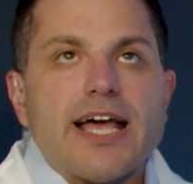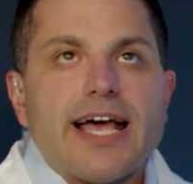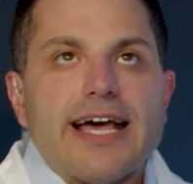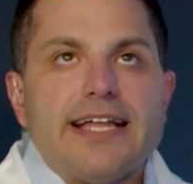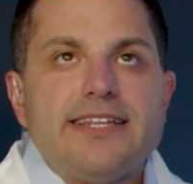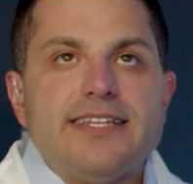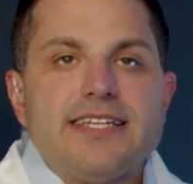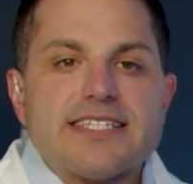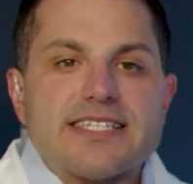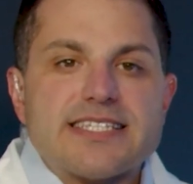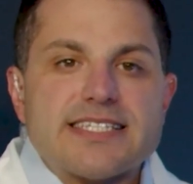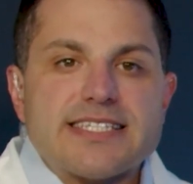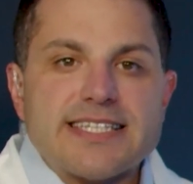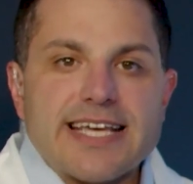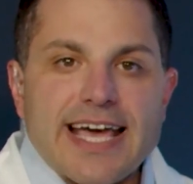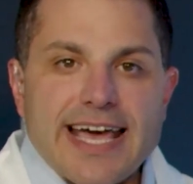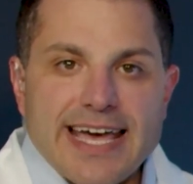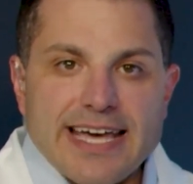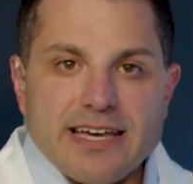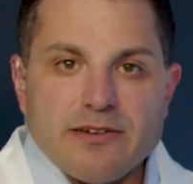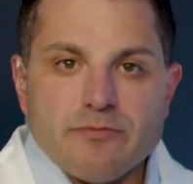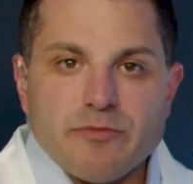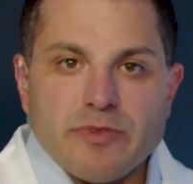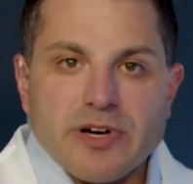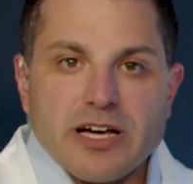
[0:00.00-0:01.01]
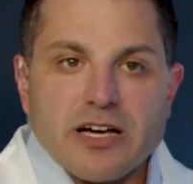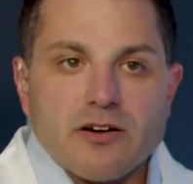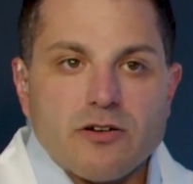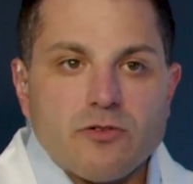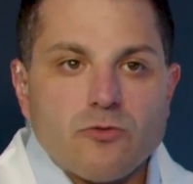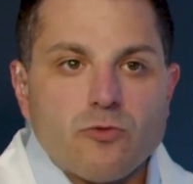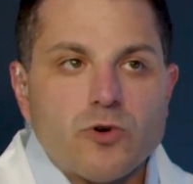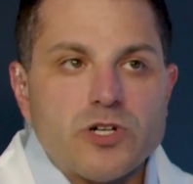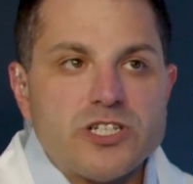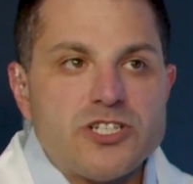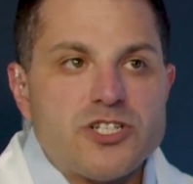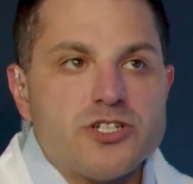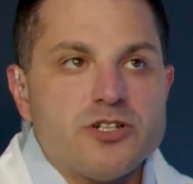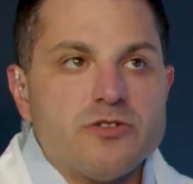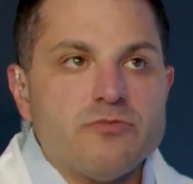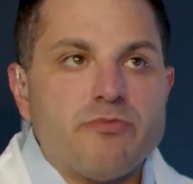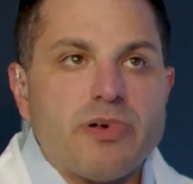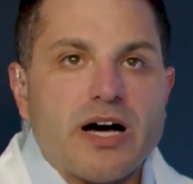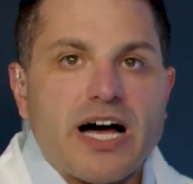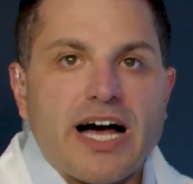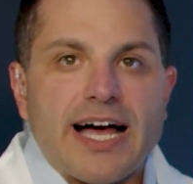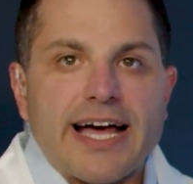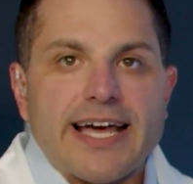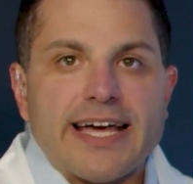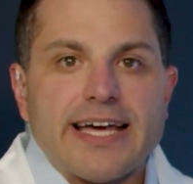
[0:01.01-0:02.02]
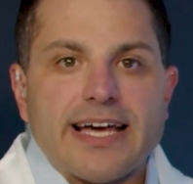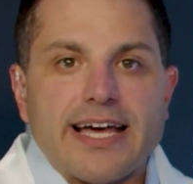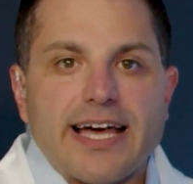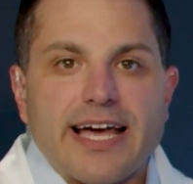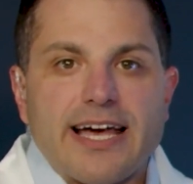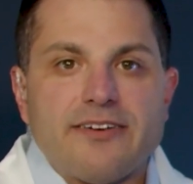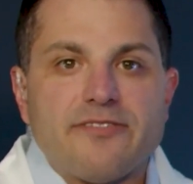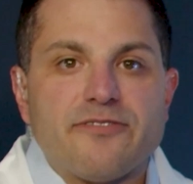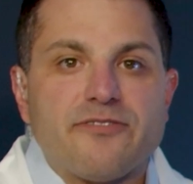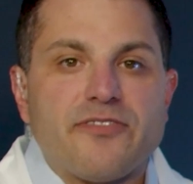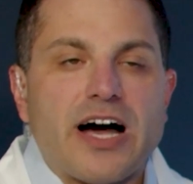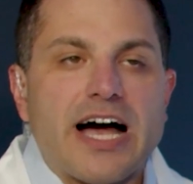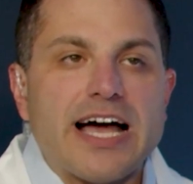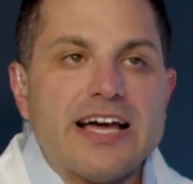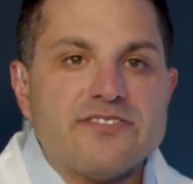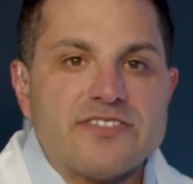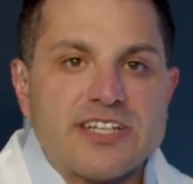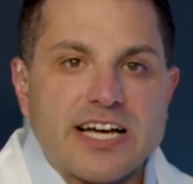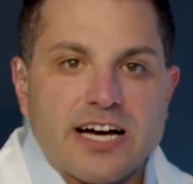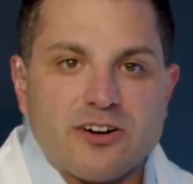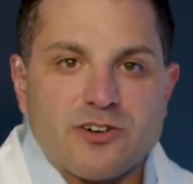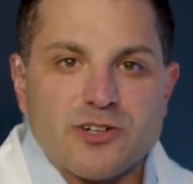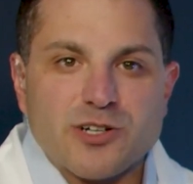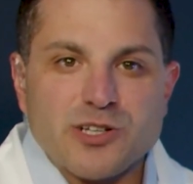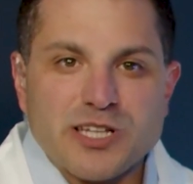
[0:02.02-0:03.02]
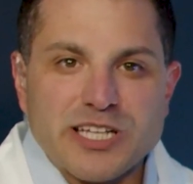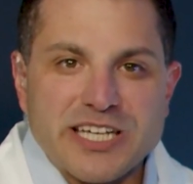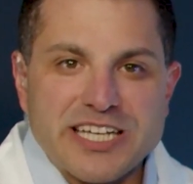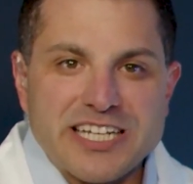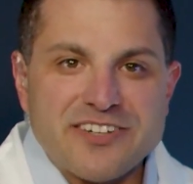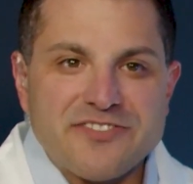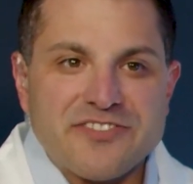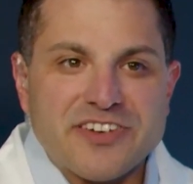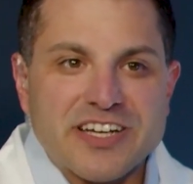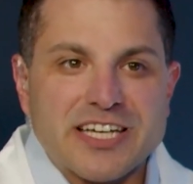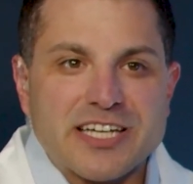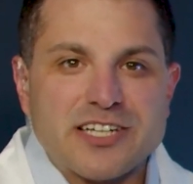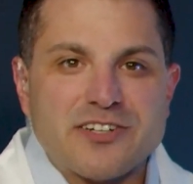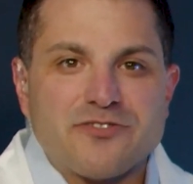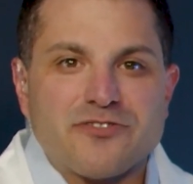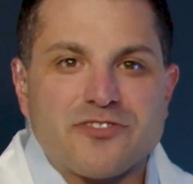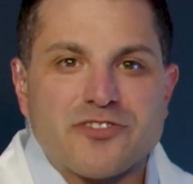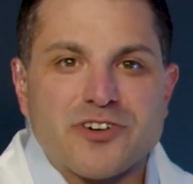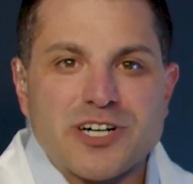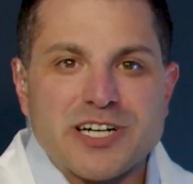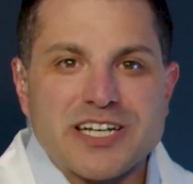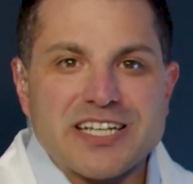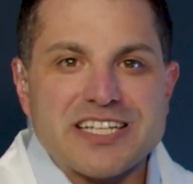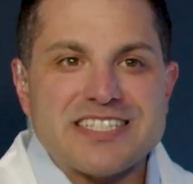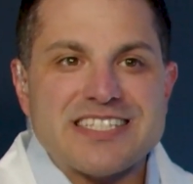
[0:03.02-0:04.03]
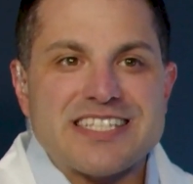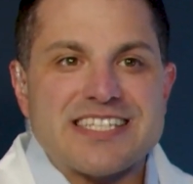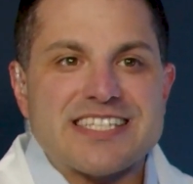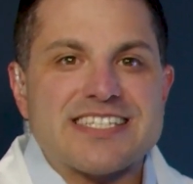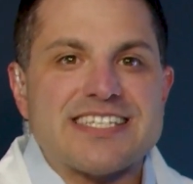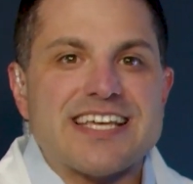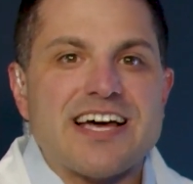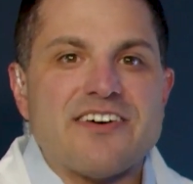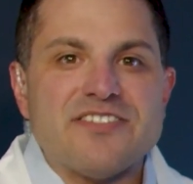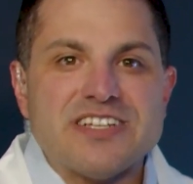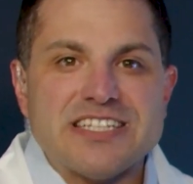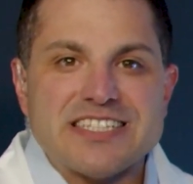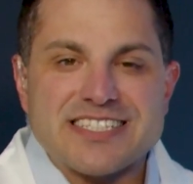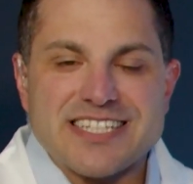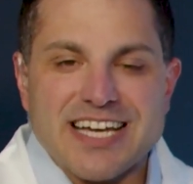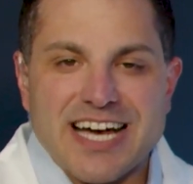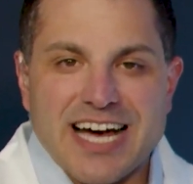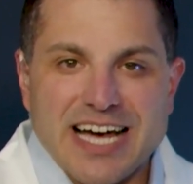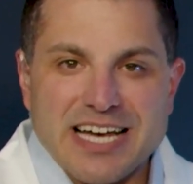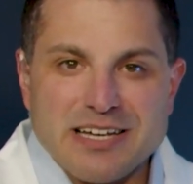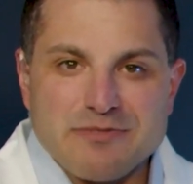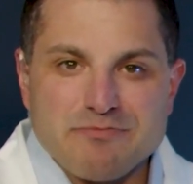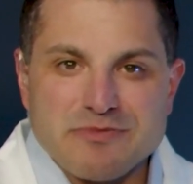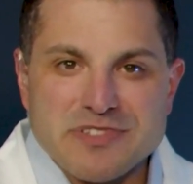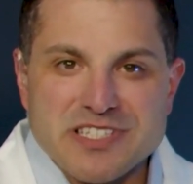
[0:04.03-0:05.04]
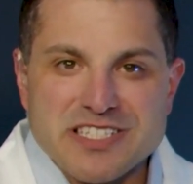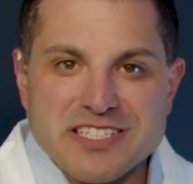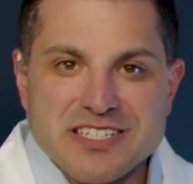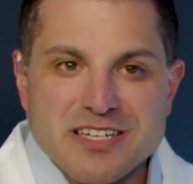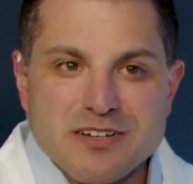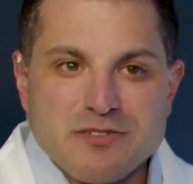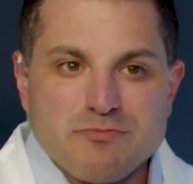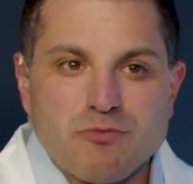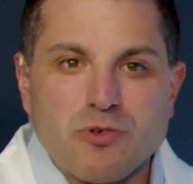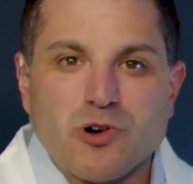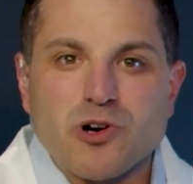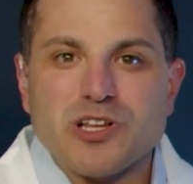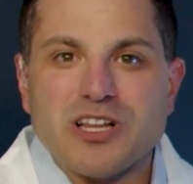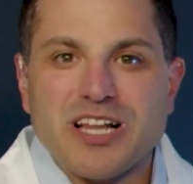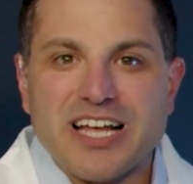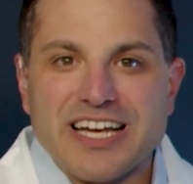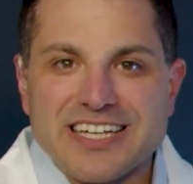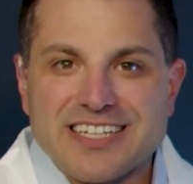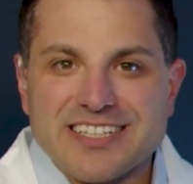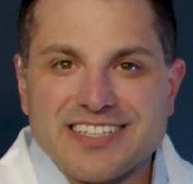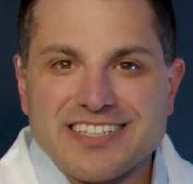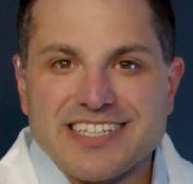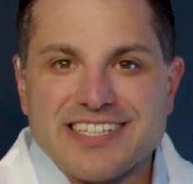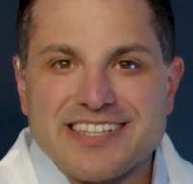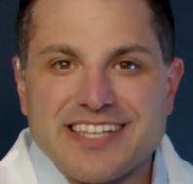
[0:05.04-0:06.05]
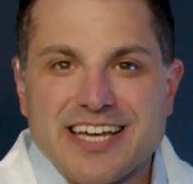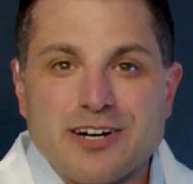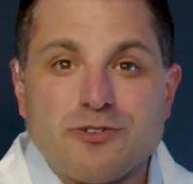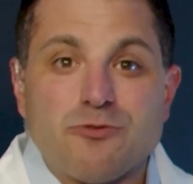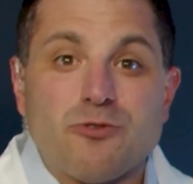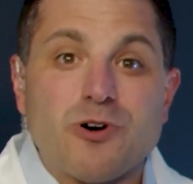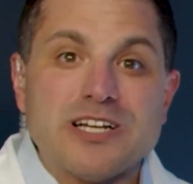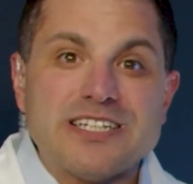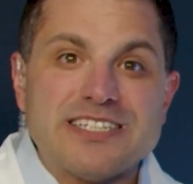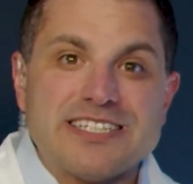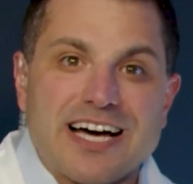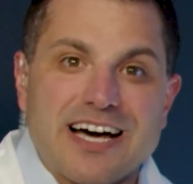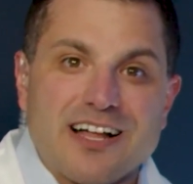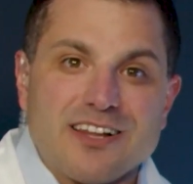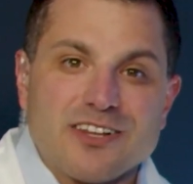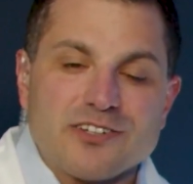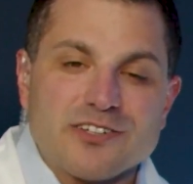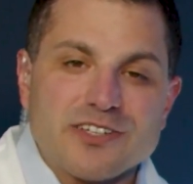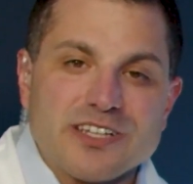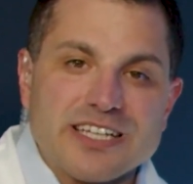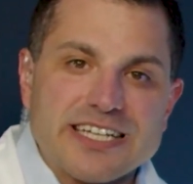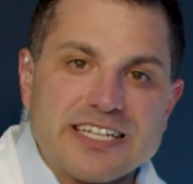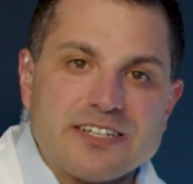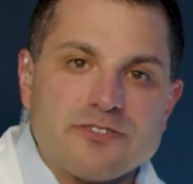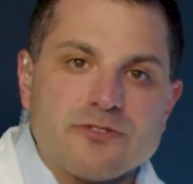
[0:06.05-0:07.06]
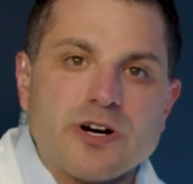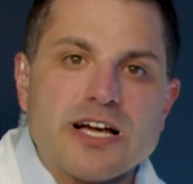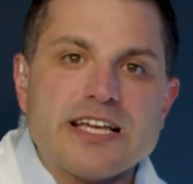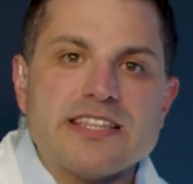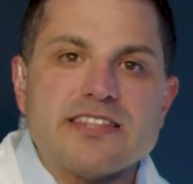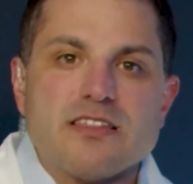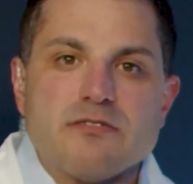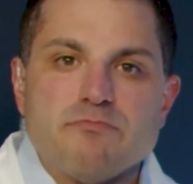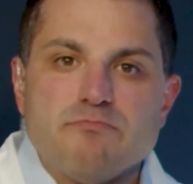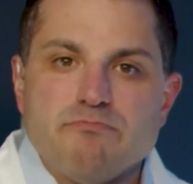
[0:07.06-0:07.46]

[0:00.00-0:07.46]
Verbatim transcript: And the same, would you buy a $5 lead if it converted 7 times more likely than a $1 lead, right? The